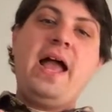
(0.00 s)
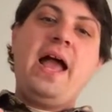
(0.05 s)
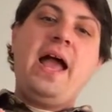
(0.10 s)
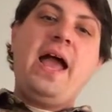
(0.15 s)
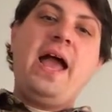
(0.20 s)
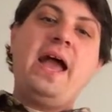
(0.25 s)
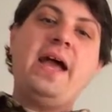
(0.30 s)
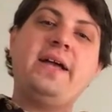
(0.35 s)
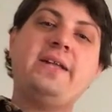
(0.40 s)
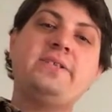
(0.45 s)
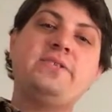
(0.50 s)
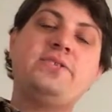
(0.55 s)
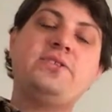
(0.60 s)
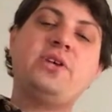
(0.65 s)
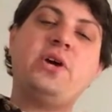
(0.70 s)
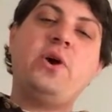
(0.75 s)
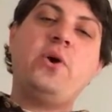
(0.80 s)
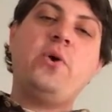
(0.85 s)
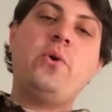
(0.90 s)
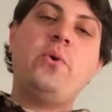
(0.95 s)
And
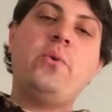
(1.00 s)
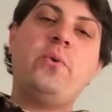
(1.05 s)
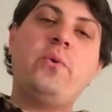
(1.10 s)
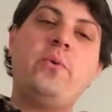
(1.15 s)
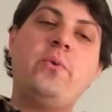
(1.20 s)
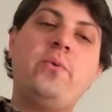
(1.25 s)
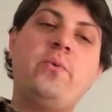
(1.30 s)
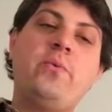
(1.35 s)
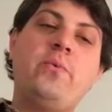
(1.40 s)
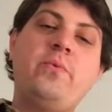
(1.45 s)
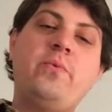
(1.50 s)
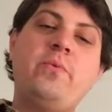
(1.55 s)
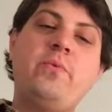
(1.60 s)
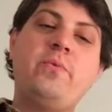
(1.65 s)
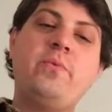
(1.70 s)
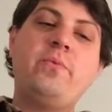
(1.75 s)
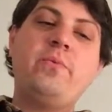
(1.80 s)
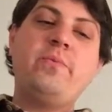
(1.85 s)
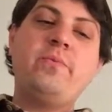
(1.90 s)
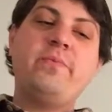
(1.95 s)
so
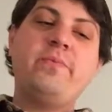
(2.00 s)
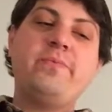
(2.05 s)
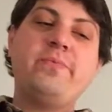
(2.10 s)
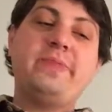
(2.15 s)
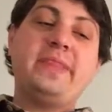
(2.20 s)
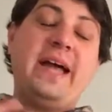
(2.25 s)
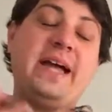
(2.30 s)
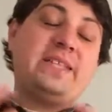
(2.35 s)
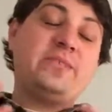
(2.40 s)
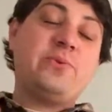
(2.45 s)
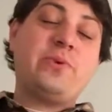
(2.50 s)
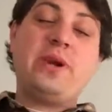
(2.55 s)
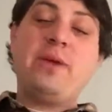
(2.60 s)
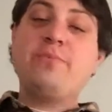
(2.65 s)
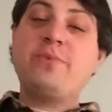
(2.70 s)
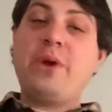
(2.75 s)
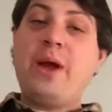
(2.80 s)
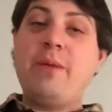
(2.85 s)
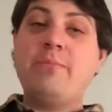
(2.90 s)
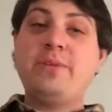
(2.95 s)
that's what I'm
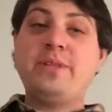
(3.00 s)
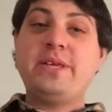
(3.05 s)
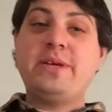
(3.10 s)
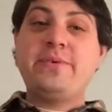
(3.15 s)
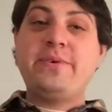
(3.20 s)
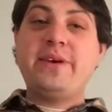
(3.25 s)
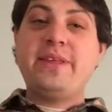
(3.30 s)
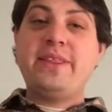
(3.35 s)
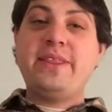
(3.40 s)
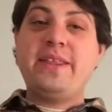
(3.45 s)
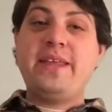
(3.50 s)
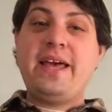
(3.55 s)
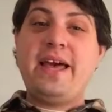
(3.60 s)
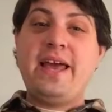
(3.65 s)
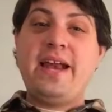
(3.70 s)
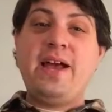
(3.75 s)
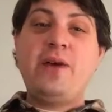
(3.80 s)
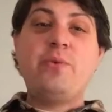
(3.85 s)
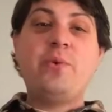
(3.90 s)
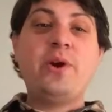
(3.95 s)
grappling with.
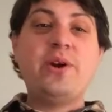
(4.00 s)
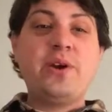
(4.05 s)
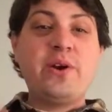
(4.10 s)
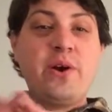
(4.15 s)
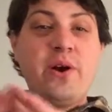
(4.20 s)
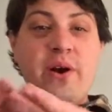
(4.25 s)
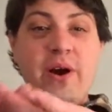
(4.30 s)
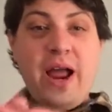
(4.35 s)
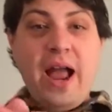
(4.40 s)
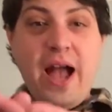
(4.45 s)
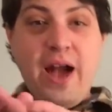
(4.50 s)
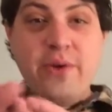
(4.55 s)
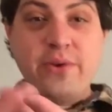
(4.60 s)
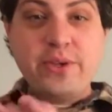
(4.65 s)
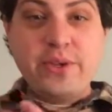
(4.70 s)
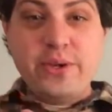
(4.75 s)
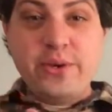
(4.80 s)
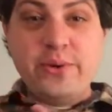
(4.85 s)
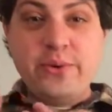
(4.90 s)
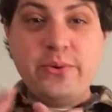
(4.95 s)
And I wonder how
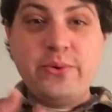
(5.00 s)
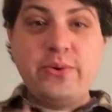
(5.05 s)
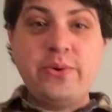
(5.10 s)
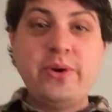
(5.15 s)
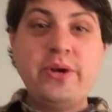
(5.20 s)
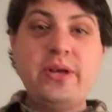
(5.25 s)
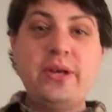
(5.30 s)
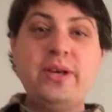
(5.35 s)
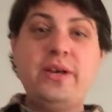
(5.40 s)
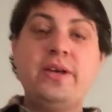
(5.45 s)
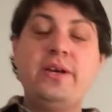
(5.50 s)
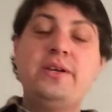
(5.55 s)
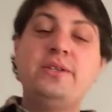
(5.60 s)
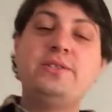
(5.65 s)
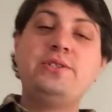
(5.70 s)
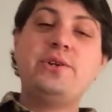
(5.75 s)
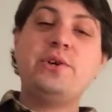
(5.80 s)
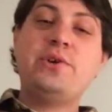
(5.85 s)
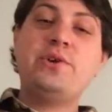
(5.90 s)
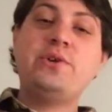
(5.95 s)
you
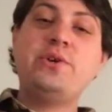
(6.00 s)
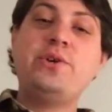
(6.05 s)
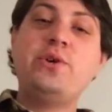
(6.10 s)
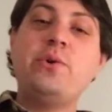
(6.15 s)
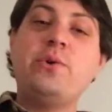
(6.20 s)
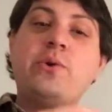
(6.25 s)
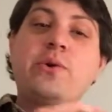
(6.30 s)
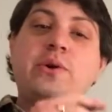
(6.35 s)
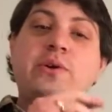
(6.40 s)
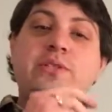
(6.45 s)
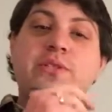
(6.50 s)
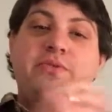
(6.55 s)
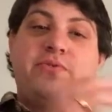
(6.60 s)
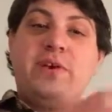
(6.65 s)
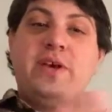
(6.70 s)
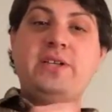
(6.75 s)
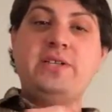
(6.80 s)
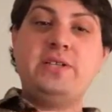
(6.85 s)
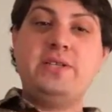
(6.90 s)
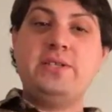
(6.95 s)
turn your
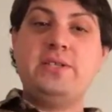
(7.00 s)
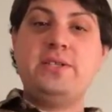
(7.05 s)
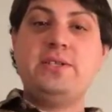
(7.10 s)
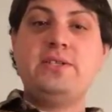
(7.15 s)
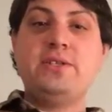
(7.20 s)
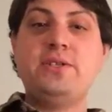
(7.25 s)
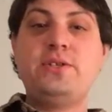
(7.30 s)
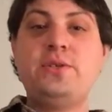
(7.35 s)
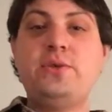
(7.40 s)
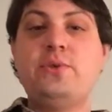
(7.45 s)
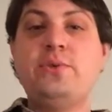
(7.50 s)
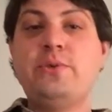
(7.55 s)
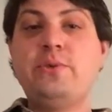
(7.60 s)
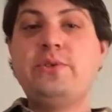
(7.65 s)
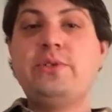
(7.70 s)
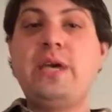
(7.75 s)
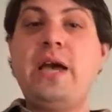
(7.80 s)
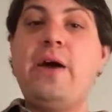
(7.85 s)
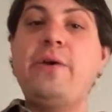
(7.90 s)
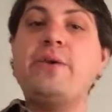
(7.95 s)
devices into
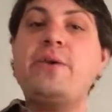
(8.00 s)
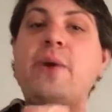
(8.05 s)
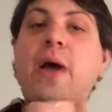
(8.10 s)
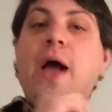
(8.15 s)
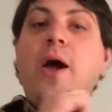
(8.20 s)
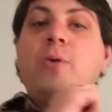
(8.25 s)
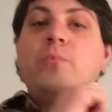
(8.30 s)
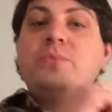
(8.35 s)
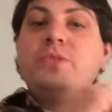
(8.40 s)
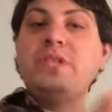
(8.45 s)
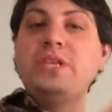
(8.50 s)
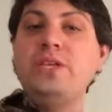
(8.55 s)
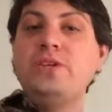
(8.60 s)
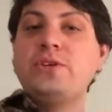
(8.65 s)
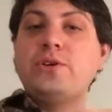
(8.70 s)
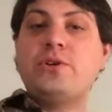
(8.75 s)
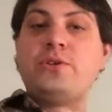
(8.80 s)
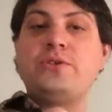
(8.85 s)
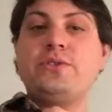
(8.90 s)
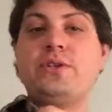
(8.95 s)
tools, how you help
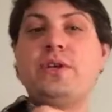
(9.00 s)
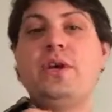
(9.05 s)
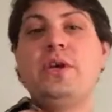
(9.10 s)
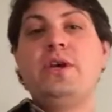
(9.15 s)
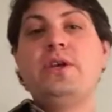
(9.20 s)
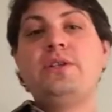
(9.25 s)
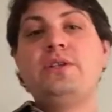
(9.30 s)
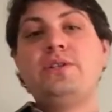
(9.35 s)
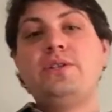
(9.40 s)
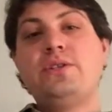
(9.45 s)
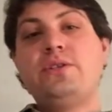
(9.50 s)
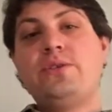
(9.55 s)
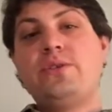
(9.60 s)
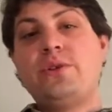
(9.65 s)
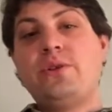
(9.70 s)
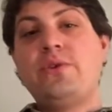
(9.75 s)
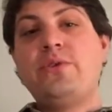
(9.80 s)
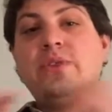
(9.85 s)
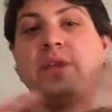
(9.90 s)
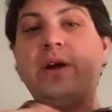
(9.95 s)
teachers
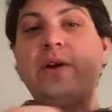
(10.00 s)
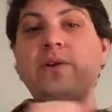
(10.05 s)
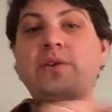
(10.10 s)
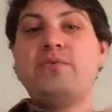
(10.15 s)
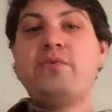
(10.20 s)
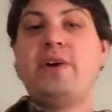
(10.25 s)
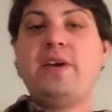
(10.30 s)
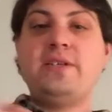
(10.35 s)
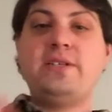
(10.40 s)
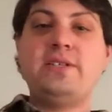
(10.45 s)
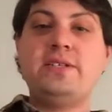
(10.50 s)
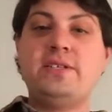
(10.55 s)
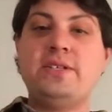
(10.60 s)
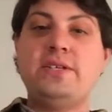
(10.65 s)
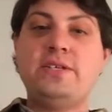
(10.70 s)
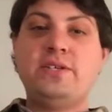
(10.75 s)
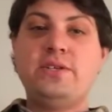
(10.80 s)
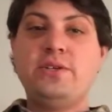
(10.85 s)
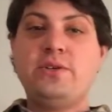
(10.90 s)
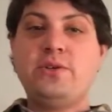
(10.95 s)
turn their devices
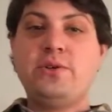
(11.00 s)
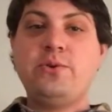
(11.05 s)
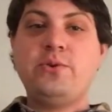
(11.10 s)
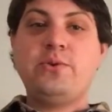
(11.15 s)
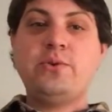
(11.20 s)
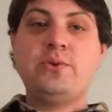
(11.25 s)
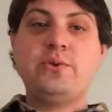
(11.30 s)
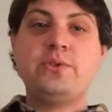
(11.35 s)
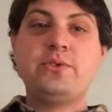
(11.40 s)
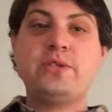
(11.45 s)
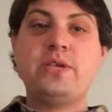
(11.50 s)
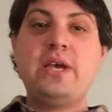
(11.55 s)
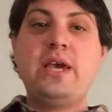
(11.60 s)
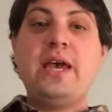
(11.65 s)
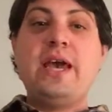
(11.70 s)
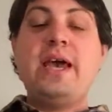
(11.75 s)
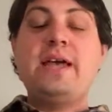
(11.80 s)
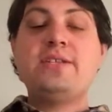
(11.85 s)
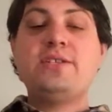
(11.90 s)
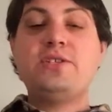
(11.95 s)
into tools
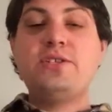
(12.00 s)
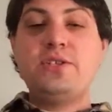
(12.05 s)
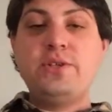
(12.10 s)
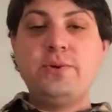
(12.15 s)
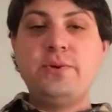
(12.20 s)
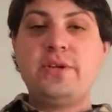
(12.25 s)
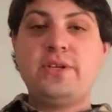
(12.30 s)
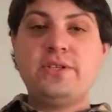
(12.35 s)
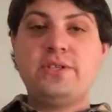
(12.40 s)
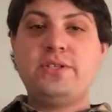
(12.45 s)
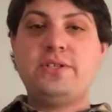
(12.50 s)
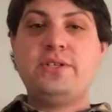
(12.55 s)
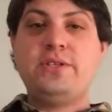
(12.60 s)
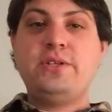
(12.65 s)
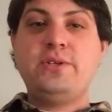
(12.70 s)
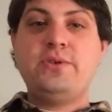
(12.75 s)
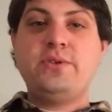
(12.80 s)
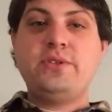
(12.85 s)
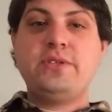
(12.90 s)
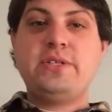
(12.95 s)
and students to
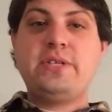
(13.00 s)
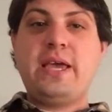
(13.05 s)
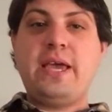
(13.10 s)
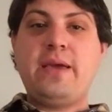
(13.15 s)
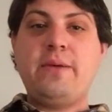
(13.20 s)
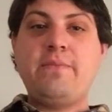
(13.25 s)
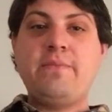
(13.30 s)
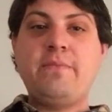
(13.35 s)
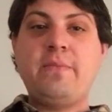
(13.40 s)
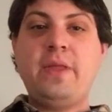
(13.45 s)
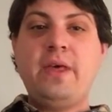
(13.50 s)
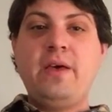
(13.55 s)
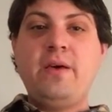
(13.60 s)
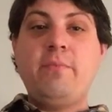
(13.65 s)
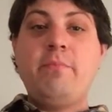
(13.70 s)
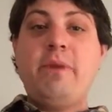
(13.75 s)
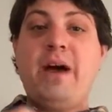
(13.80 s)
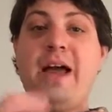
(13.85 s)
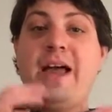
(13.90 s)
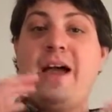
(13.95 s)
do the same,
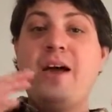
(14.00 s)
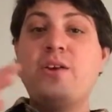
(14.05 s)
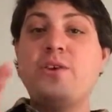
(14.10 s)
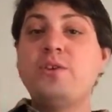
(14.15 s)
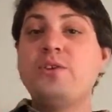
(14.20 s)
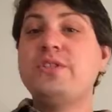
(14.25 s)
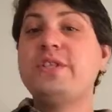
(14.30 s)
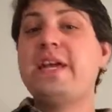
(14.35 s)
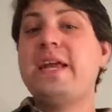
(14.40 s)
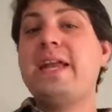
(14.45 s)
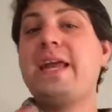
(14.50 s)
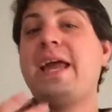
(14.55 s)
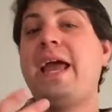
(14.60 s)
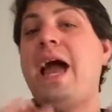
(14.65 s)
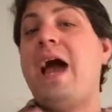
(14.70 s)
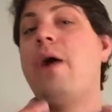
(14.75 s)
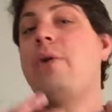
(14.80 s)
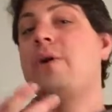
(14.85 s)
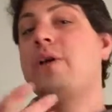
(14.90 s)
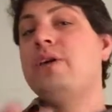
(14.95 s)
by understanding
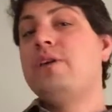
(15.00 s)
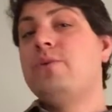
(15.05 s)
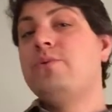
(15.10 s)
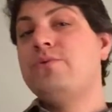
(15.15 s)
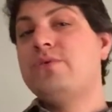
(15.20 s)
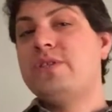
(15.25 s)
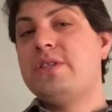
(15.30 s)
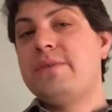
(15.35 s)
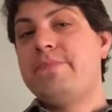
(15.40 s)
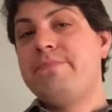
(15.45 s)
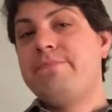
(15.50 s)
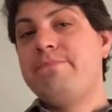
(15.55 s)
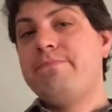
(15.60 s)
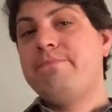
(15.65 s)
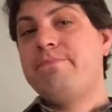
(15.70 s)
how to use them.